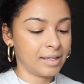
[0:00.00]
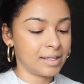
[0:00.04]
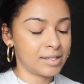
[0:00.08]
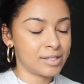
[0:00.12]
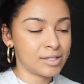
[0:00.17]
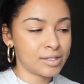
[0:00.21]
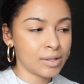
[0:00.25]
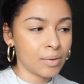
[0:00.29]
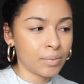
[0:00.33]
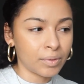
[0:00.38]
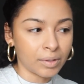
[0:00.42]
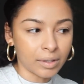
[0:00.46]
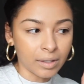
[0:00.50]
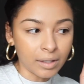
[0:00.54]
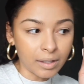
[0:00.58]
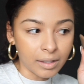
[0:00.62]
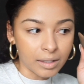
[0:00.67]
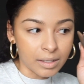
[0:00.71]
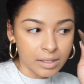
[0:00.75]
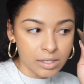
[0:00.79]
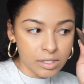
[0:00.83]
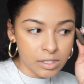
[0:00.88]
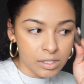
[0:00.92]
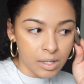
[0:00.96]
so good.
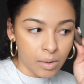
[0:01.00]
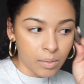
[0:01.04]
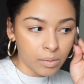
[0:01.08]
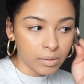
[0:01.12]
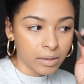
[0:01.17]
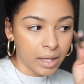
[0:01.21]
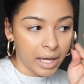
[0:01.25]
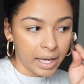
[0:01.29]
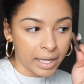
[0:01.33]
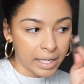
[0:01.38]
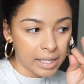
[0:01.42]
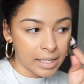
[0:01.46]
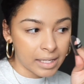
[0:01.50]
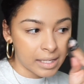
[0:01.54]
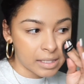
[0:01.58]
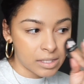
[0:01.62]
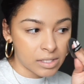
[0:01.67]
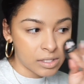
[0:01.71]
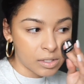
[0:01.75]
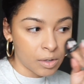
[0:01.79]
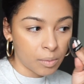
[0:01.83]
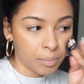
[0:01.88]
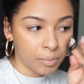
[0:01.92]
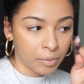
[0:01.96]
It's so light,
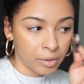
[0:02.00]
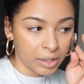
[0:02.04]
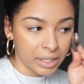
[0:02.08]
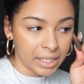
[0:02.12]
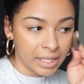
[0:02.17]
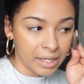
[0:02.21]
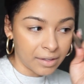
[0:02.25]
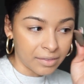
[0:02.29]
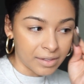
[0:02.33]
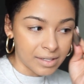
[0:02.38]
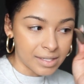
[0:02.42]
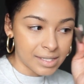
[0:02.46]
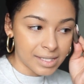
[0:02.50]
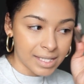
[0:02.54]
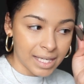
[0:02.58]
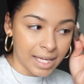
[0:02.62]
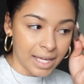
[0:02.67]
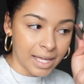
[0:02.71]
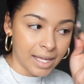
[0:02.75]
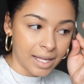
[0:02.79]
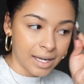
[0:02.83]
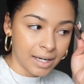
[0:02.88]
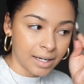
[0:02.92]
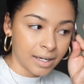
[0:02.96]
it's so pretty on the
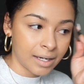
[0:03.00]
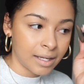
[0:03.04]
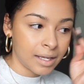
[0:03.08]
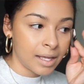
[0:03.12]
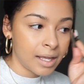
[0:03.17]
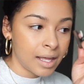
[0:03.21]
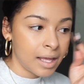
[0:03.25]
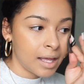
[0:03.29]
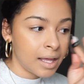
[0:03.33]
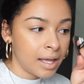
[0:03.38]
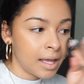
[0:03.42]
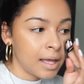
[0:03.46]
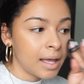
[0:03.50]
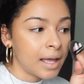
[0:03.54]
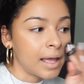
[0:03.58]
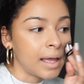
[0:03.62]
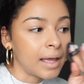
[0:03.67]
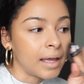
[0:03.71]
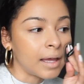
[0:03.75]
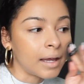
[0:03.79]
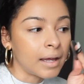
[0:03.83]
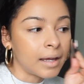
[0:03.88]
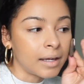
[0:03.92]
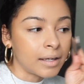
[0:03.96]
skin,
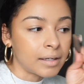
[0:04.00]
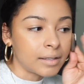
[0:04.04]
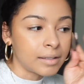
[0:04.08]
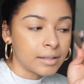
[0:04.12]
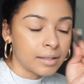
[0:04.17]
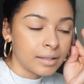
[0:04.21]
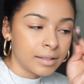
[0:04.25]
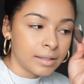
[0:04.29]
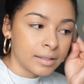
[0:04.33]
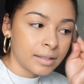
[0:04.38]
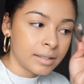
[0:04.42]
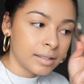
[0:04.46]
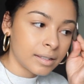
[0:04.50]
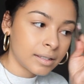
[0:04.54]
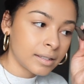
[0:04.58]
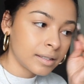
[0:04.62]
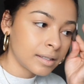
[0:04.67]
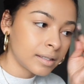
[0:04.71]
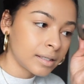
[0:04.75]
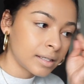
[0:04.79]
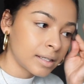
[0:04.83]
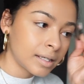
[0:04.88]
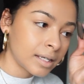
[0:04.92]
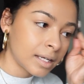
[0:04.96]
and
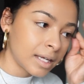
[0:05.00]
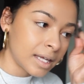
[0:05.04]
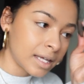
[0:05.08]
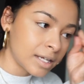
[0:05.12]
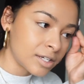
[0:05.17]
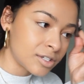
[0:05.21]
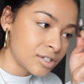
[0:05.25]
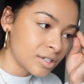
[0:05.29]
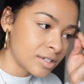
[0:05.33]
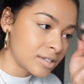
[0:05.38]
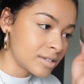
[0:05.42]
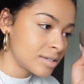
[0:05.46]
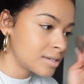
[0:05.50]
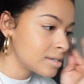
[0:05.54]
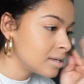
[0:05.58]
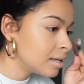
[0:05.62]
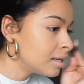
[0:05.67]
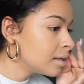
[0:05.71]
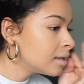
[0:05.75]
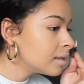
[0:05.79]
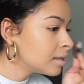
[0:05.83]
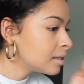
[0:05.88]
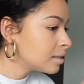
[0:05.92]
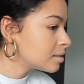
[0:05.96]
it
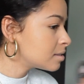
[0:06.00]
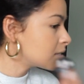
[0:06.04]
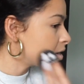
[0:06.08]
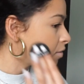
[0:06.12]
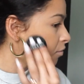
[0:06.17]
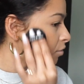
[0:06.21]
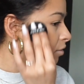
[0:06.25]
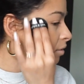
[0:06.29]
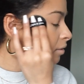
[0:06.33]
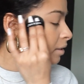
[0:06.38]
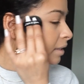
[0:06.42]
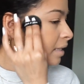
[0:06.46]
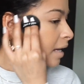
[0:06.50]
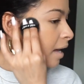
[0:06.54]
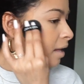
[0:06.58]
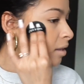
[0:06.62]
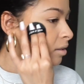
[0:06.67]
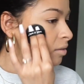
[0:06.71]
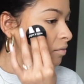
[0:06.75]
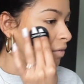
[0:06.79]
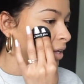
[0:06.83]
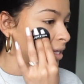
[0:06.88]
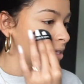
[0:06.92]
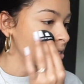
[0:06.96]
just definitely
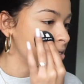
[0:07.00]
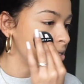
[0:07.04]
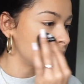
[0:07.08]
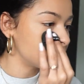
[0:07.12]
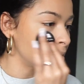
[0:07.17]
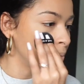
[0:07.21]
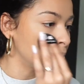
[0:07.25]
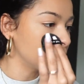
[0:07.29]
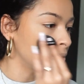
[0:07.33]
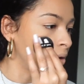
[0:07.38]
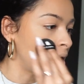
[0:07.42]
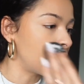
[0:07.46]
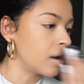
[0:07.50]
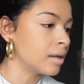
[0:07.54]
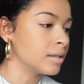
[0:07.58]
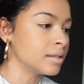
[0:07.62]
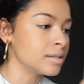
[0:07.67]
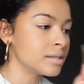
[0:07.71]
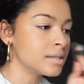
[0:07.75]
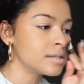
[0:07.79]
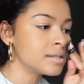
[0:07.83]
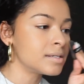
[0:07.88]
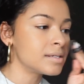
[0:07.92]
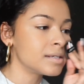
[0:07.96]
elevates the
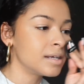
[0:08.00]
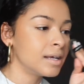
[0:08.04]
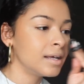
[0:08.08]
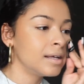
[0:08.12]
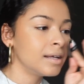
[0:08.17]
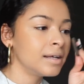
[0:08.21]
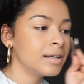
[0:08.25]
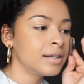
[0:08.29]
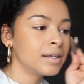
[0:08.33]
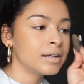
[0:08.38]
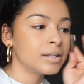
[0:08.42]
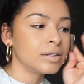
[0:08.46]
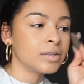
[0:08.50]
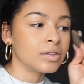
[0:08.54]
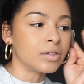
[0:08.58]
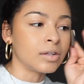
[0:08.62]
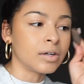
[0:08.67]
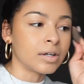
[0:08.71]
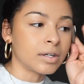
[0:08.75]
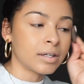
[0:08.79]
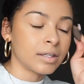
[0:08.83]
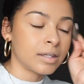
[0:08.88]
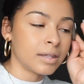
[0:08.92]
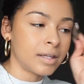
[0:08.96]
bronze
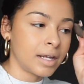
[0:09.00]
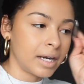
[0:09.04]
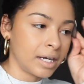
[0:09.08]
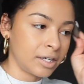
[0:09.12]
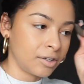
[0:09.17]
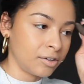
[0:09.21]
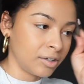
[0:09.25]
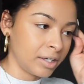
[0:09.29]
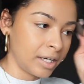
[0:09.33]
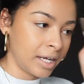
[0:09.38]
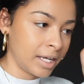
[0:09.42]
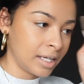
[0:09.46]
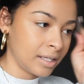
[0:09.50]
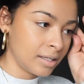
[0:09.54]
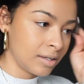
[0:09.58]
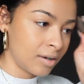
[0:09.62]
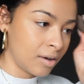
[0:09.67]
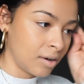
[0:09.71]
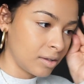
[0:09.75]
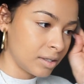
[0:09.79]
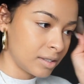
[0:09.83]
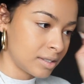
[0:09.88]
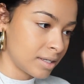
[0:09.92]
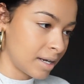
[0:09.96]
look that I create
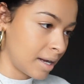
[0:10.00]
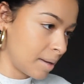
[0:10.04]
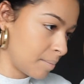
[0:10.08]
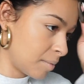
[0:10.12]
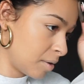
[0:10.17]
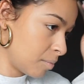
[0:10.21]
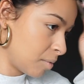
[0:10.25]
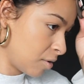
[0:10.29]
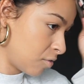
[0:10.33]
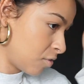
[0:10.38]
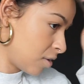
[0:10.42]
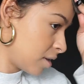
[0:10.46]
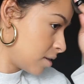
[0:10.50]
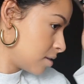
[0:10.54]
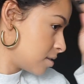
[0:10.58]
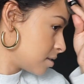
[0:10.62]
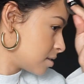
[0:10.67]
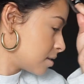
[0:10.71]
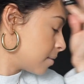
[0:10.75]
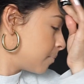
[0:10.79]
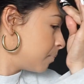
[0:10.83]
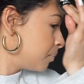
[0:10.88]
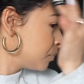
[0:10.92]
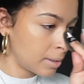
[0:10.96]
all the time on my
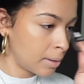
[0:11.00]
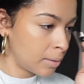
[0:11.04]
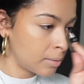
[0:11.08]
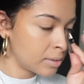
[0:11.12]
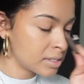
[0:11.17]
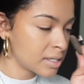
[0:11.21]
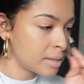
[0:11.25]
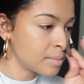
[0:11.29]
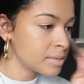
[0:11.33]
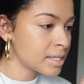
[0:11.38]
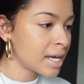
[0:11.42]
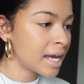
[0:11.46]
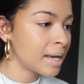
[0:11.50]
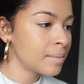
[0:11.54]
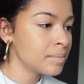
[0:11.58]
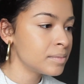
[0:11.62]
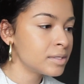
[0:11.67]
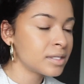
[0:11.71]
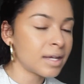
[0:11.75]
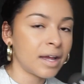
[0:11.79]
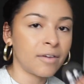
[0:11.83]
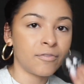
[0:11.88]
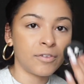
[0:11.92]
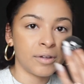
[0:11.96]
face. So
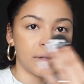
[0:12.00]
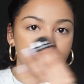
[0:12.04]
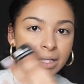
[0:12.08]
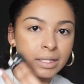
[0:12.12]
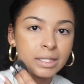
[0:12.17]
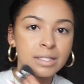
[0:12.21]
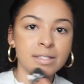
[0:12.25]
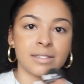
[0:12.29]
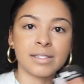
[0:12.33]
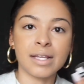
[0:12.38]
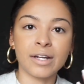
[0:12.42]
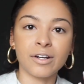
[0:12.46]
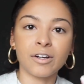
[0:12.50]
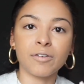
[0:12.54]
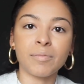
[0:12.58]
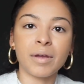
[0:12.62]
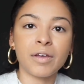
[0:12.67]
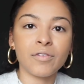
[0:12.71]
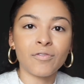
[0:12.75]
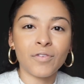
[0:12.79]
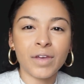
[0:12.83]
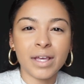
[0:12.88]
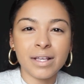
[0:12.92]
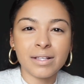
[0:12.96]
sometimes I feel like the center of
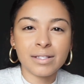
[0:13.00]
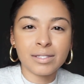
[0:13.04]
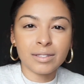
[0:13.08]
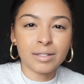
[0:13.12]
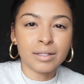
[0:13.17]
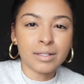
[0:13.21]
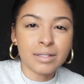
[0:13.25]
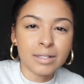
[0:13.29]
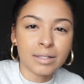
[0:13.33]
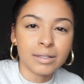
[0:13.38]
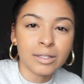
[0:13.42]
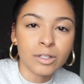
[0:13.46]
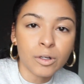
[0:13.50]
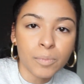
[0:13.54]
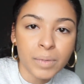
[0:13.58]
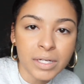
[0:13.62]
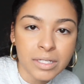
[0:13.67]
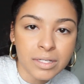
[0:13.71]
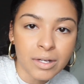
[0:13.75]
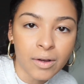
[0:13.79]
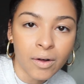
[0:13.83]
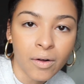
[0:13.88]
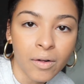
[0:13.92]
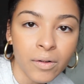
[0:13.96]
my face looks a little
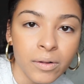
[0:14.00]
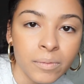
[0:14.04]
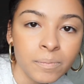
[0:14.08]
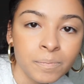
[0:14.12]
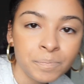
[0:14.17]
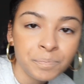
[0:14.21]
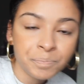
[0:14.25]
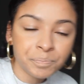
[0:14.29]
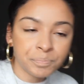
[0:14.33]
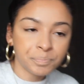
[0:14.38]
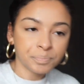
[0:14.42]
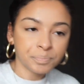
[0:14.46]
bit dull